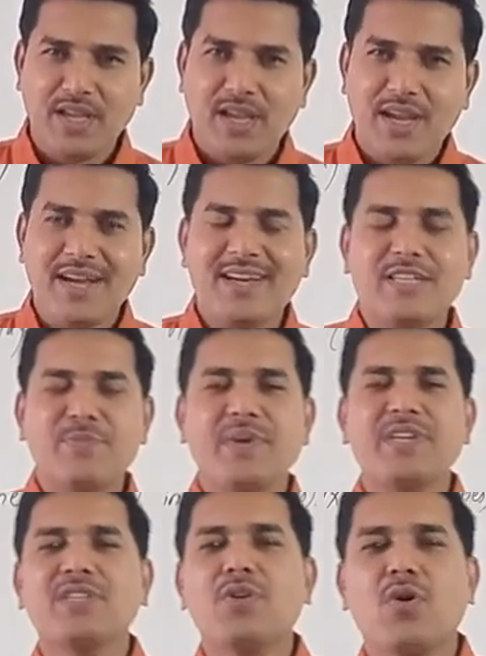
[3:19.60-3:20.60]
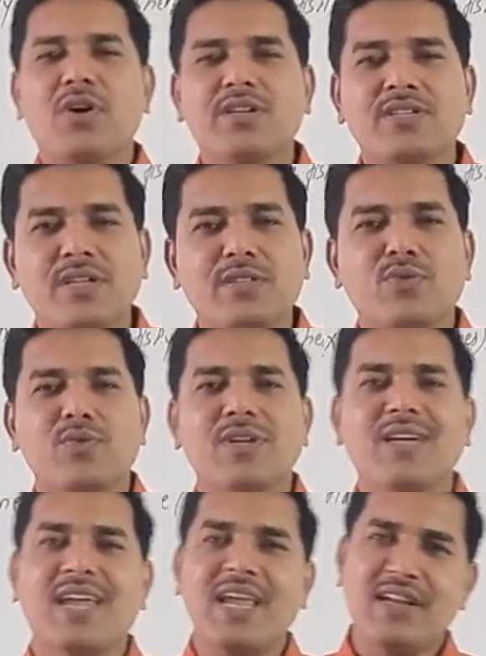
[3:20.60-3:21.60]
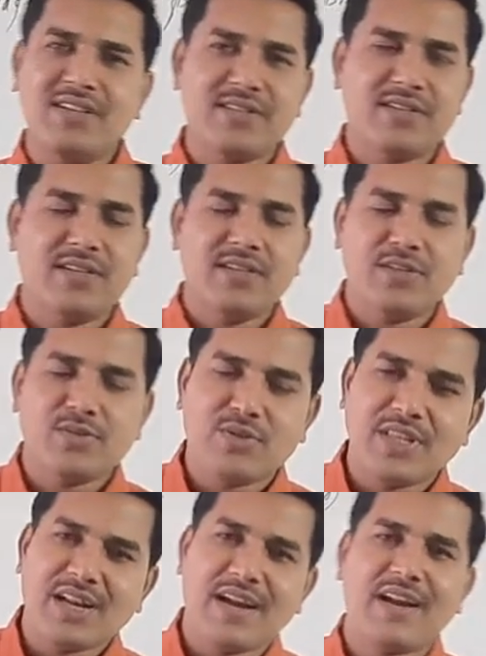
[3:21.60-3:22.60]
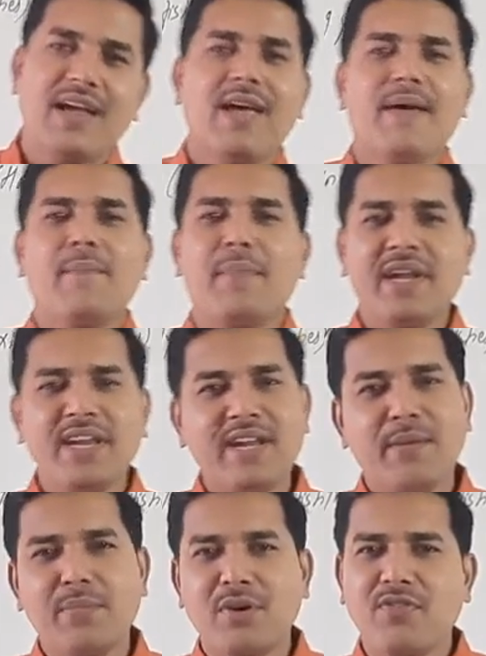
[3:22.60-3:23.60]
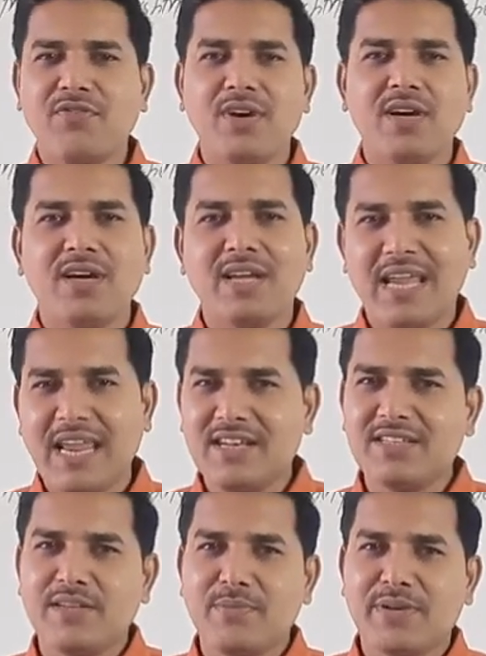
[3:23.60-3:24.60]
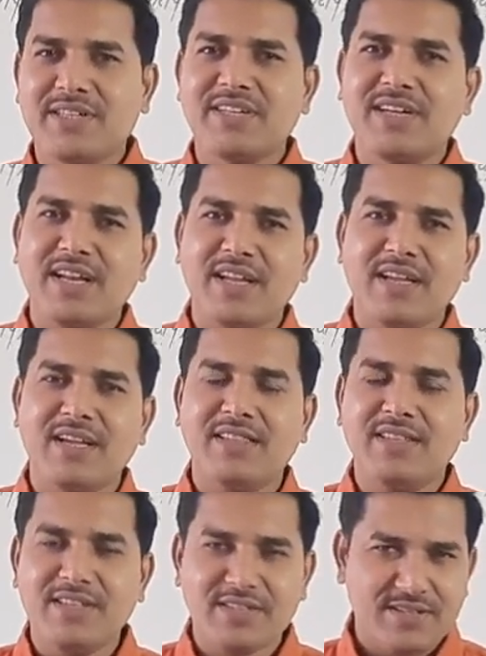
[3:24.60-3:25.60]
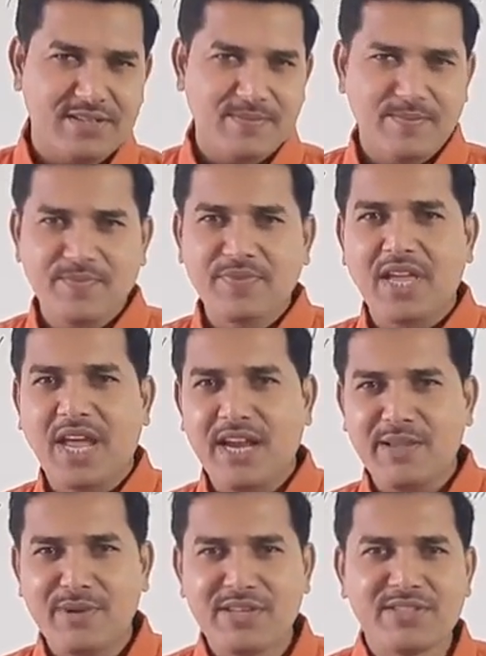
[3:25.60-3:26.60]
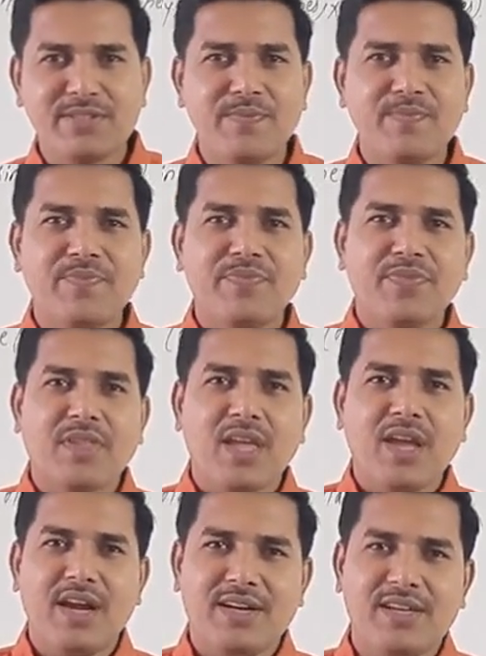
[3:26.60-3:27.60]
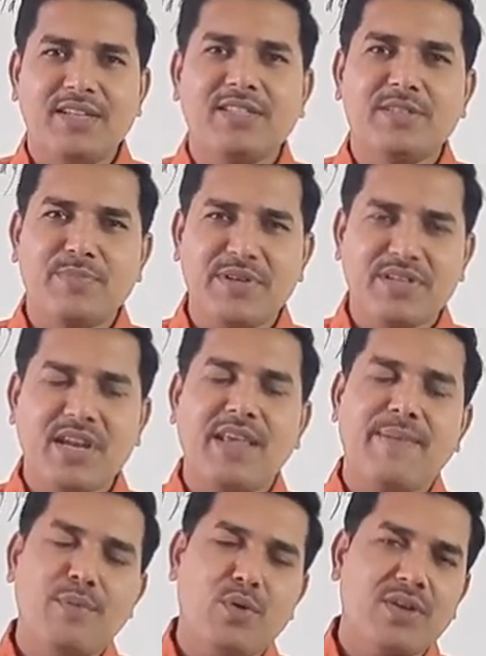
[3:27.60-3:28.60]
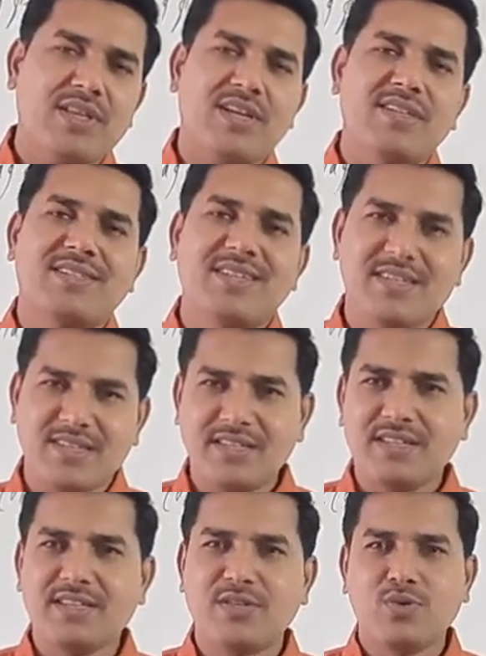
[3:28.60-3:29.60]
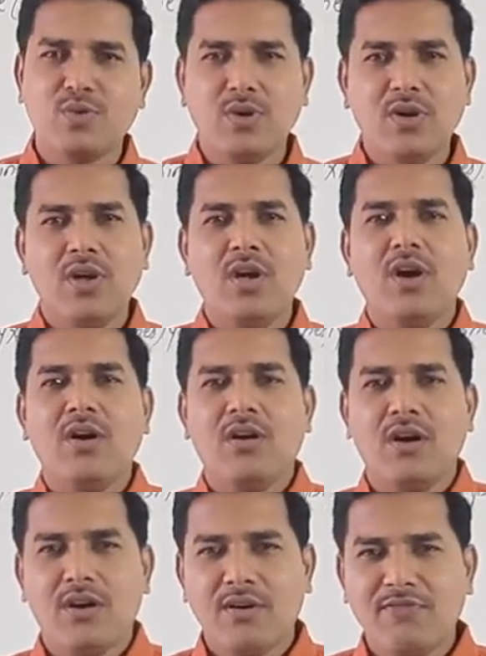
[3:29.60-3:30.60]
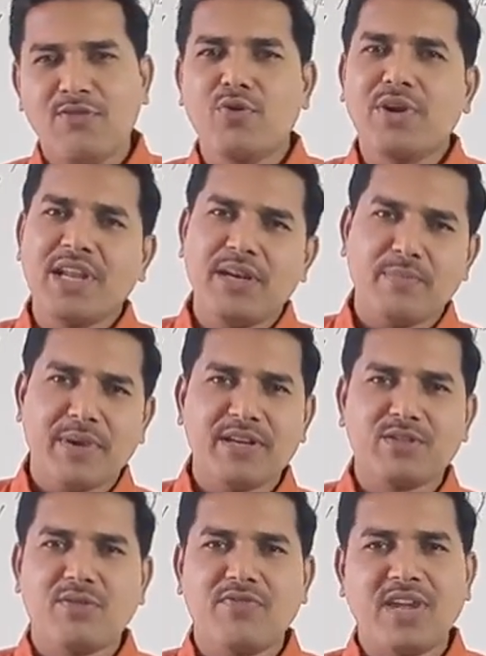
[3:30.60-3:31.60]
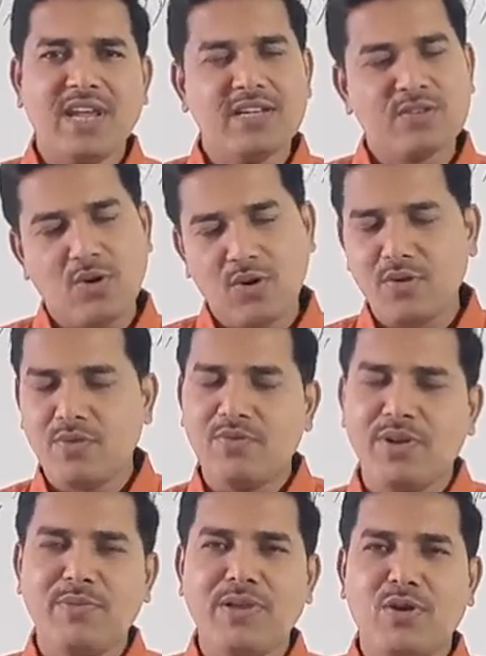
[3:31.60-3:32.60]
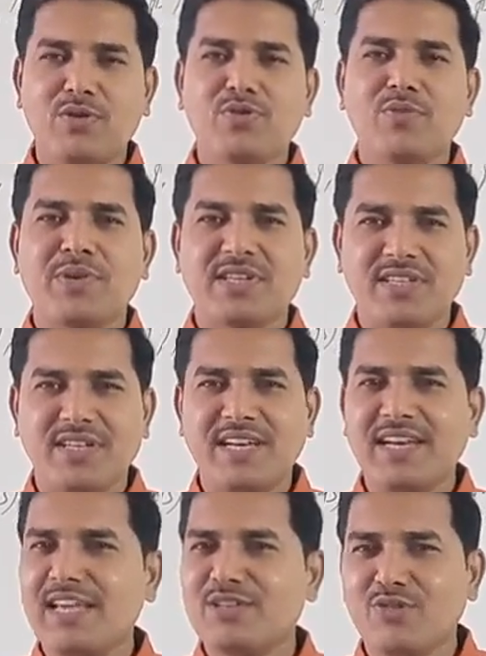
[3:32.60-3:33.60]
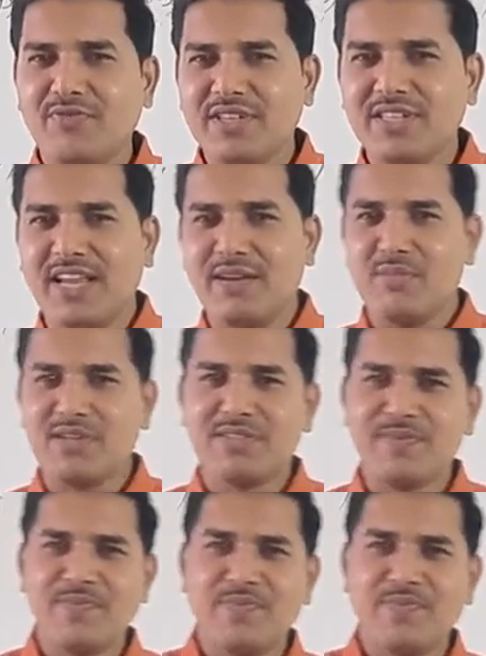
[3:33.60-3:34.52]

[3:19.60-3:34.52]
and respiration occurs through the gills. So there are many number of gills present in these animals, and especially more than 6 to 14 pairs of gills all will be also present in case of these animals.